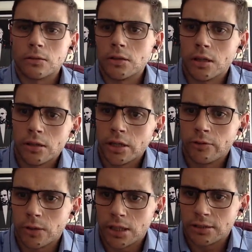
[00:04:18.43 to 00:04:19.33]
no,
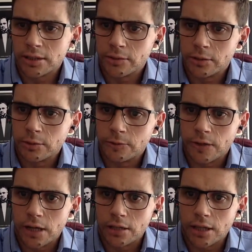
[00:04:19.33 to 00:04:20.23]
everyone else seems to be
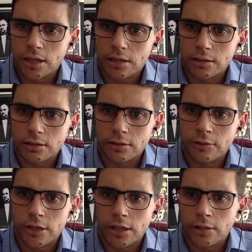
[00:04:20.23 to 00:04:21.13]
fine.
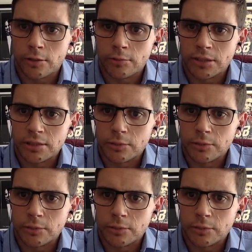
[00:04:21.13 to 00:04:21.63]
Mr.